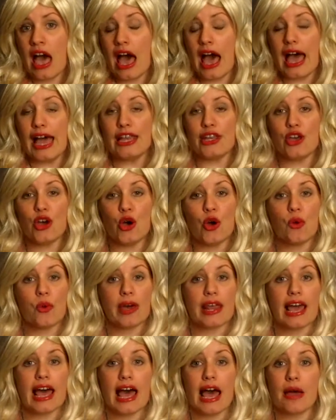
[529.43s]
I know
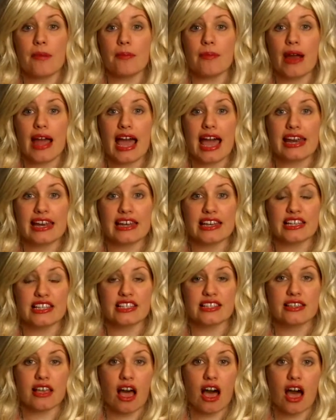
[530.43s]
when I'm writing a
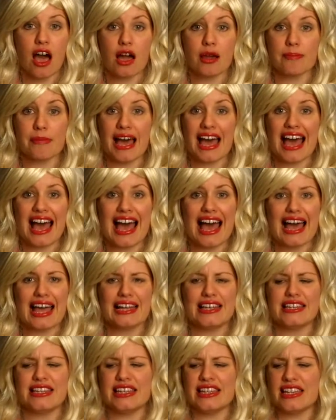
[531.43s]
song, my
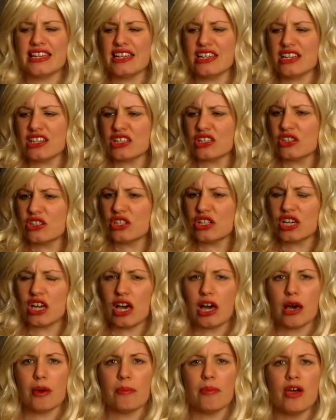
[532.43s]
idea could
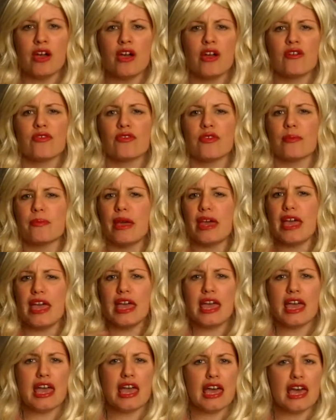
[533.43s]
come from
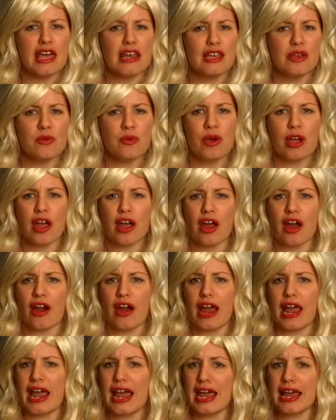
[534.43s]

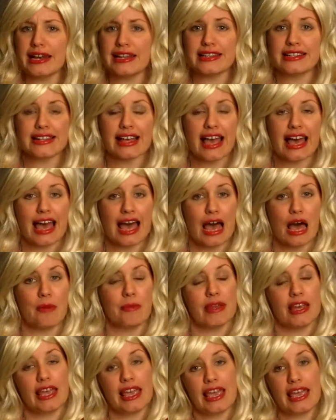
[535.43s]
anywhere, anytime,
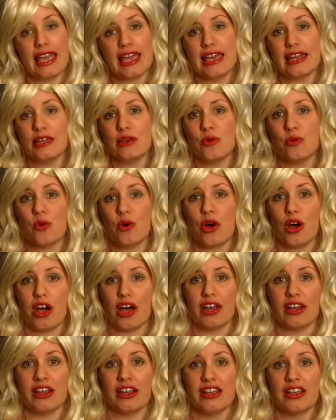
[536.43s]
and
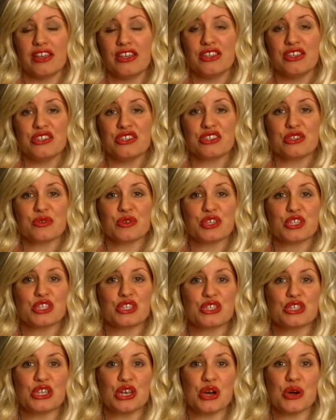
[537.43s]
anyone. So it's
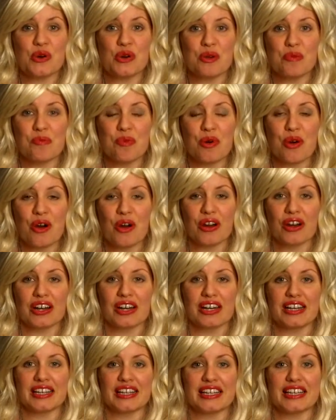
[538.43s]
so
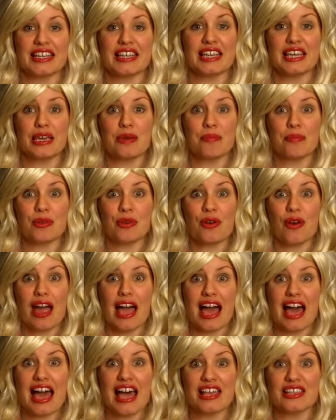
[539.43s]
important to keep your
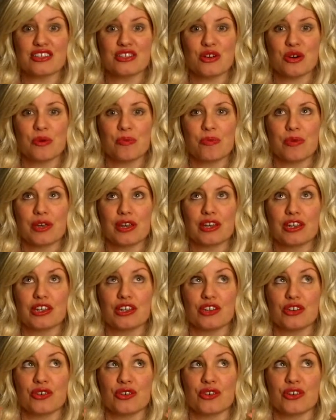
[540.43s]
eyes open
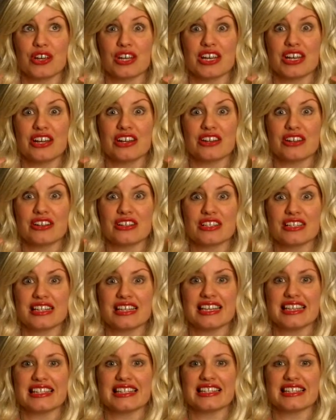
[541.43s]
and your ears
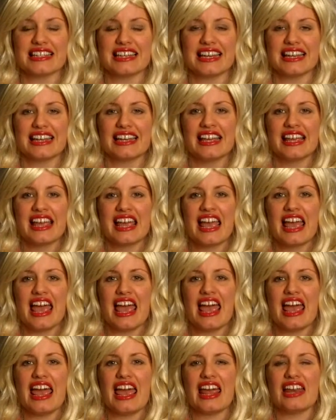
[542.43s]
listening
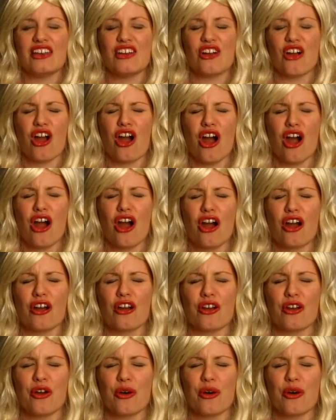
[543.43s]
and your heart